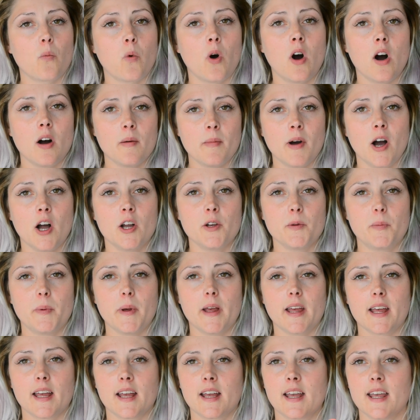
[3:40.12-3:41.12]
What I'm
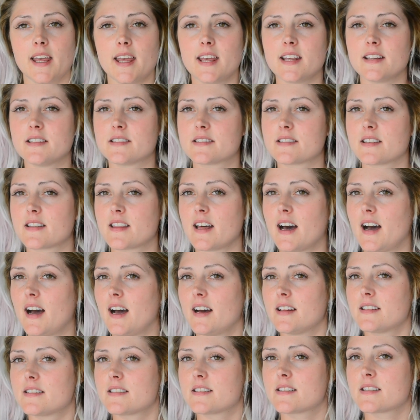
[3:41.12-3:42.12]
hoping is
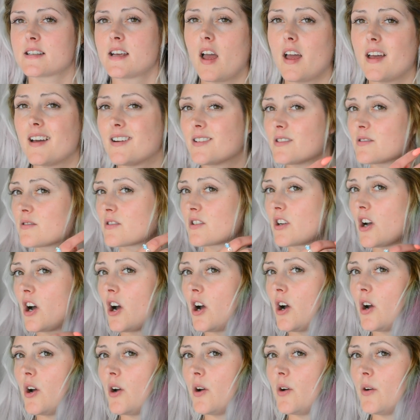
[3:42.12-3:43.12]
that it'll
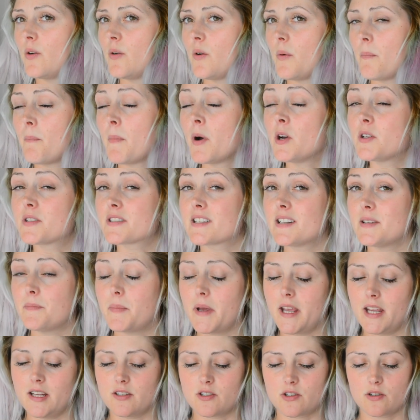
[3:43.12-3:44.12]
go mostly
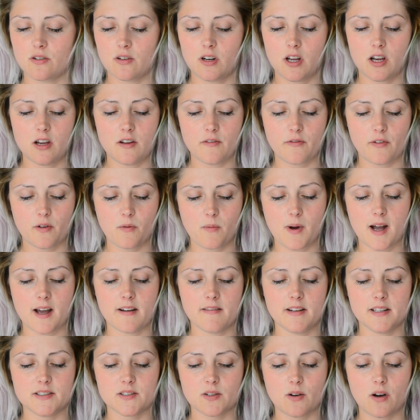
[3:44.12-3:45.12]
peach all over where
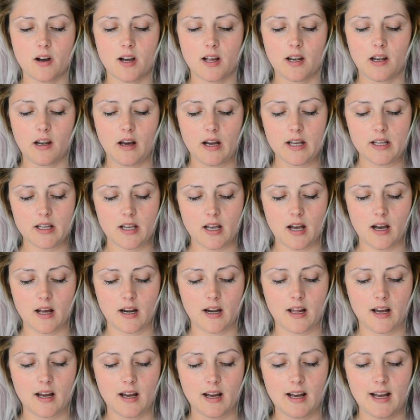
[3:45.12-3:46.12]
it's quite a light
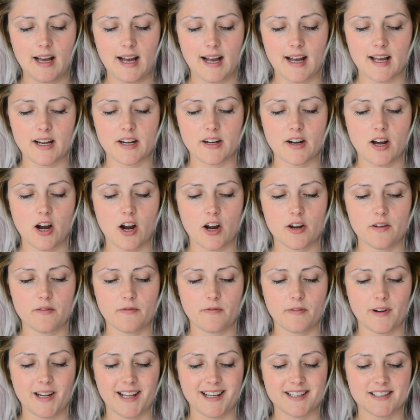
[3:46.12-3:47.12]
colour, and
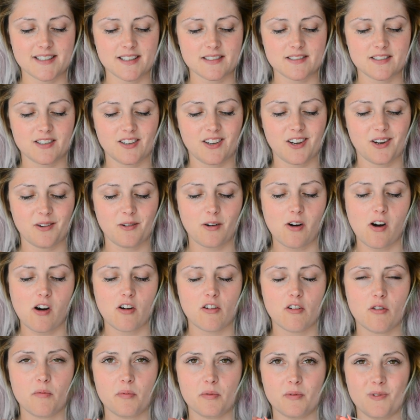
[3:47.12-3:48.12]
hopefully it doesn't go a
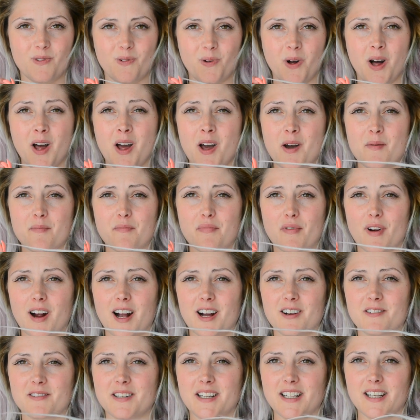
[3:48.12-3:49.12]
horrible
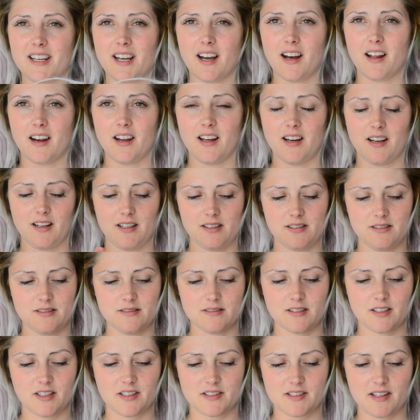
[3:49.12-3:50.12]
browny colour,
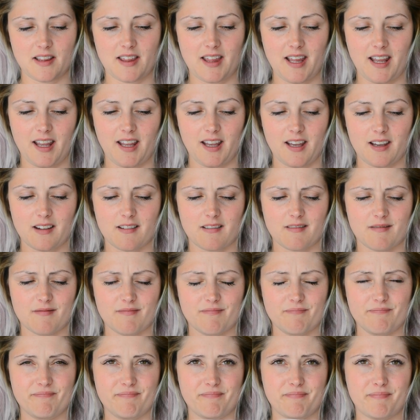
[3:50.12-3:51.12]
because I think
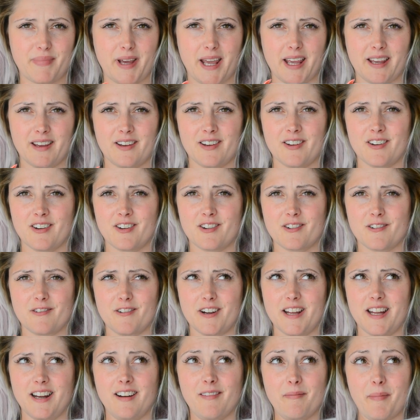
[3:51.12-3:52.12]
pink and
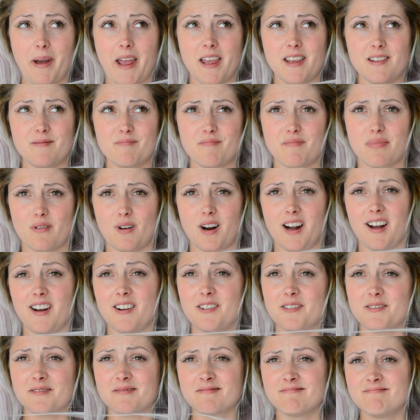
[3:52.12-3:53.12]
green make
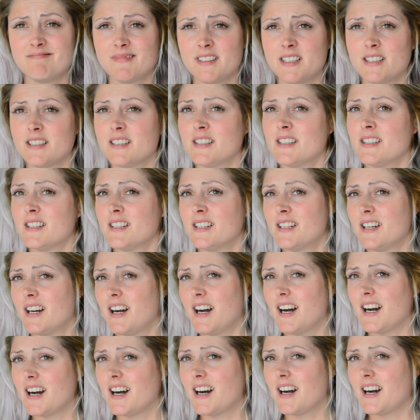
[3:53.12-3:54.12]
brown.
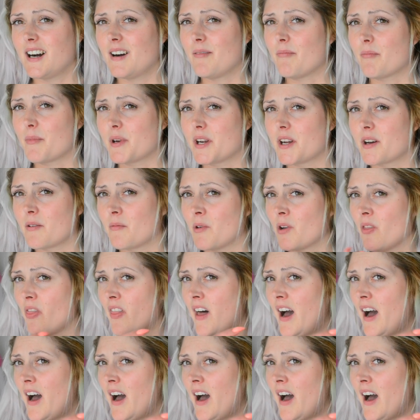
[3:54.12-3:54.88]
We don't want